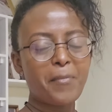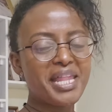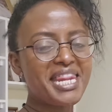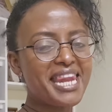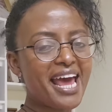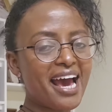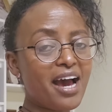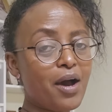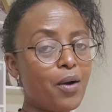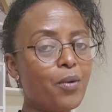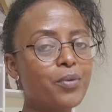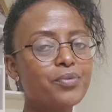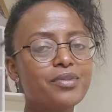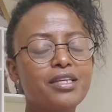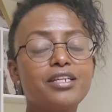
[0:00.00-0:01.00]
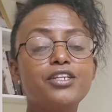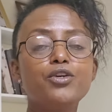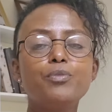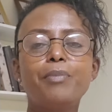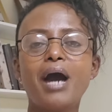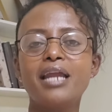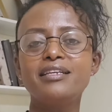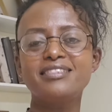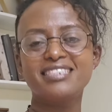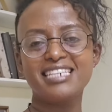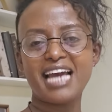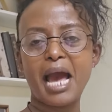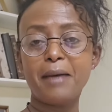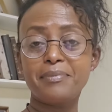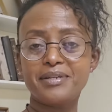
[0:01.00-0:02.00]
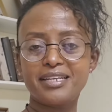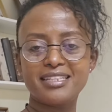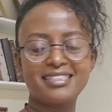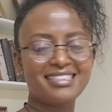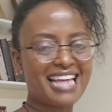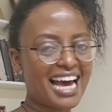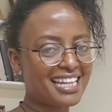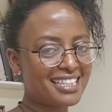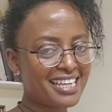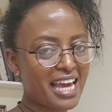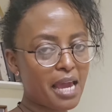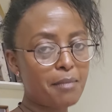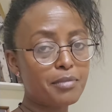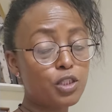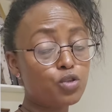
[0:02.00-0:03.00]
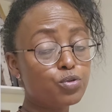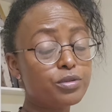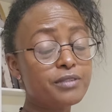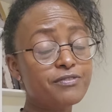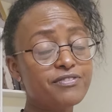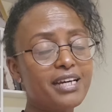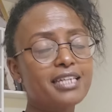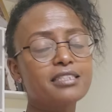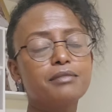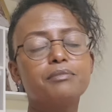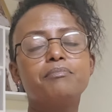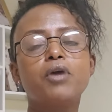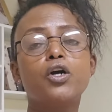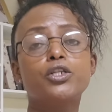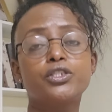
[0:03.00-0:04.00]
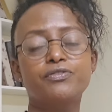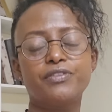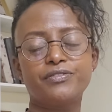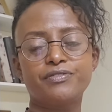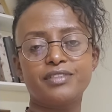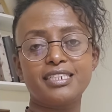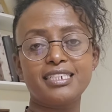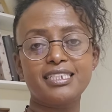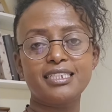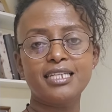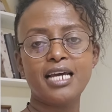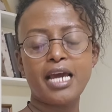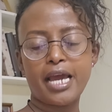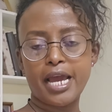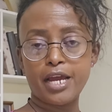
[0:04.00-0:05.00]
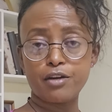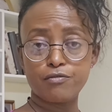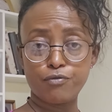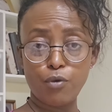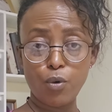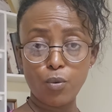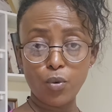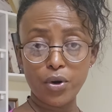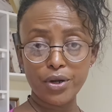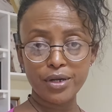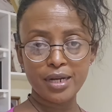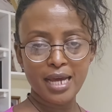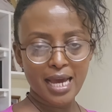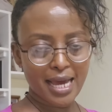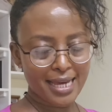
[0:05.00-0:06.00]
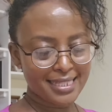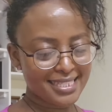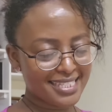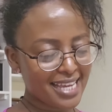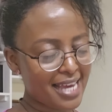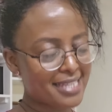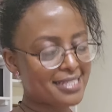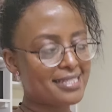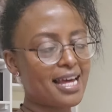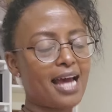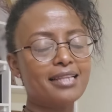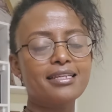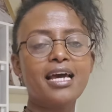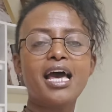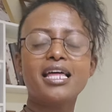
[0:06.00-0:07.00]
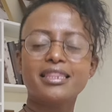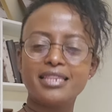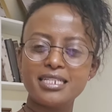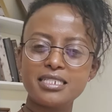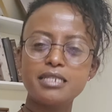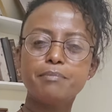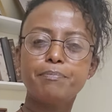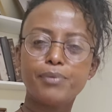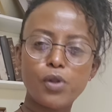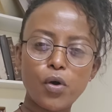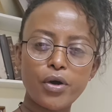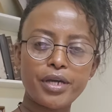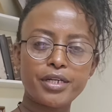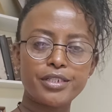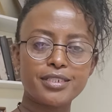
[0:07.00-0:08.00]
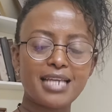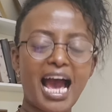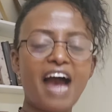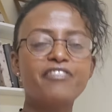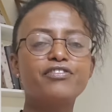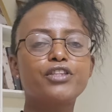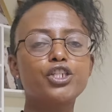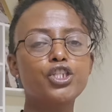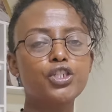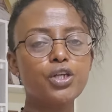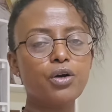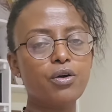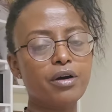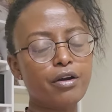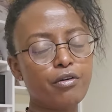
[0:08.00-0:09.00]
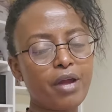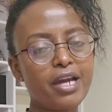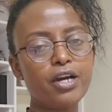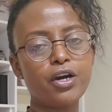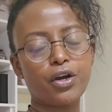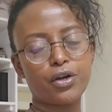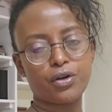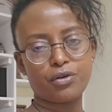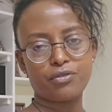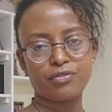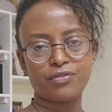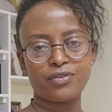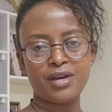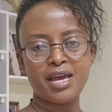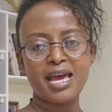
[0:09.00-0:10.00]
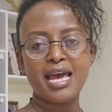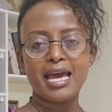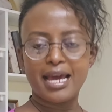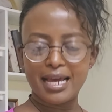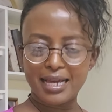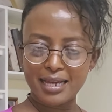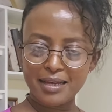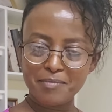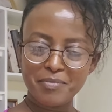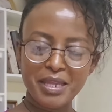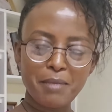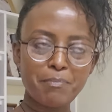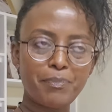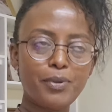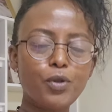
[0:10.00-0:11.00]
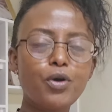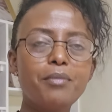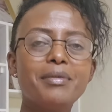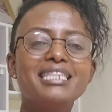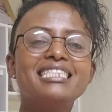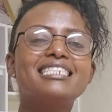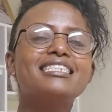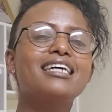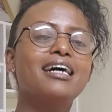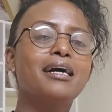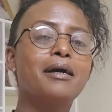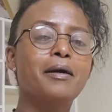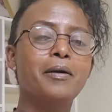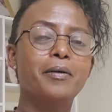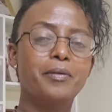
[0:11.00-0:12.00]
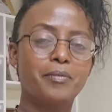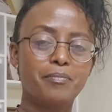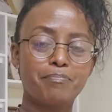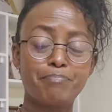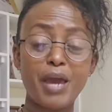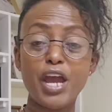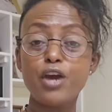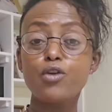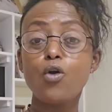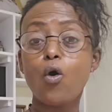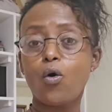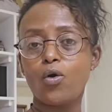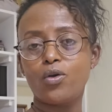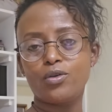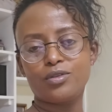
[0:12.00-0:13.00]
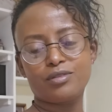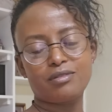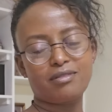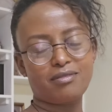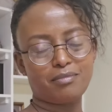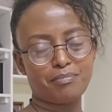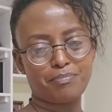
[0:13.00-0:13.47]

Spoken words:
But now the new policy update that came into effect March 15 and forward, it says that these employers have to show a record of employment payroll